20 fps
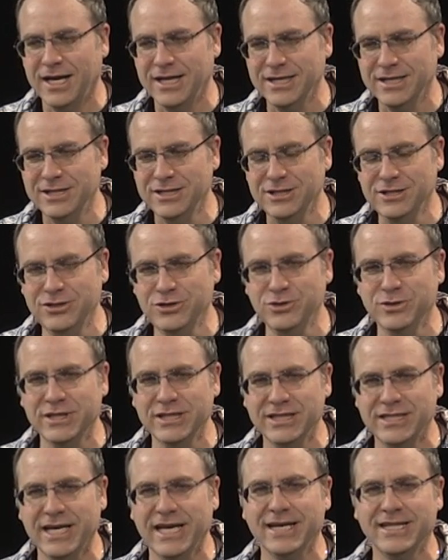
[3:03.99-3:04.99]
"You
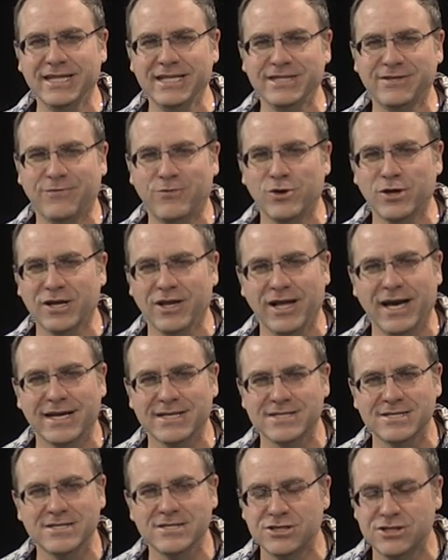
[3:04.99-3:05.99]
can take these four
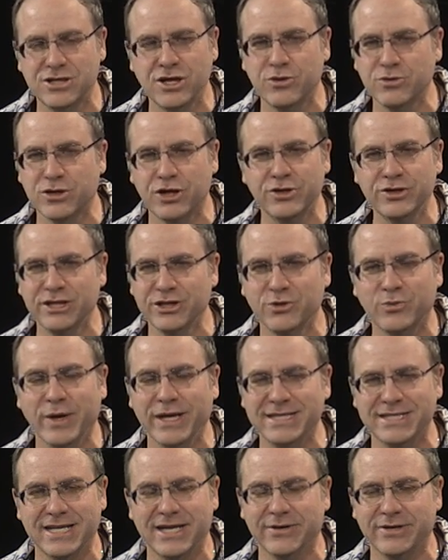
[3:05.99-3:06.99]
classes. Don't go near the
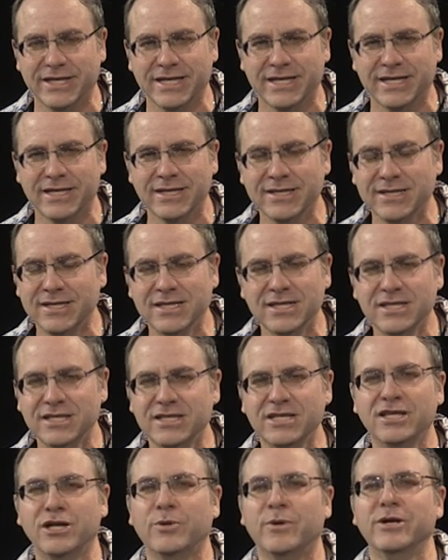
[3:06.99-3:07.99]
weights area.
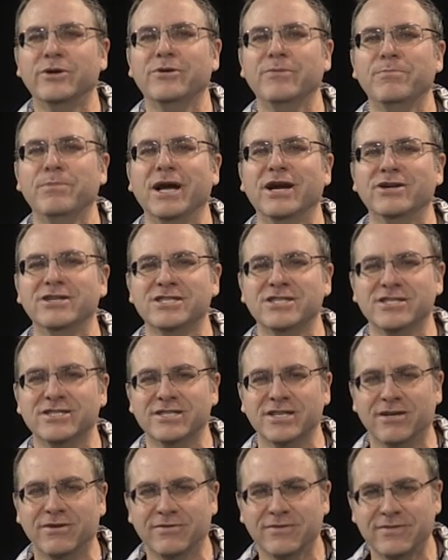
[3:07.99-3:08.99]
You don't want to embarrass
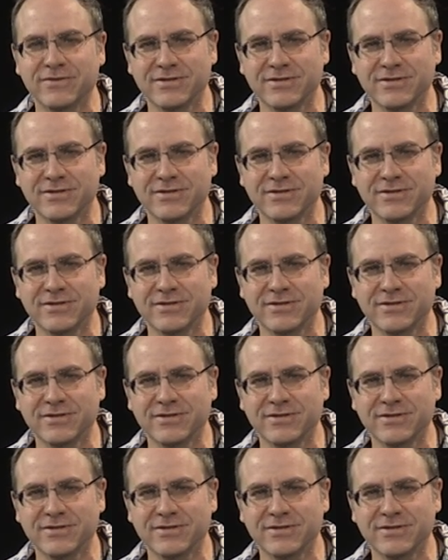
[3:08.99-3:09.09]
yourself."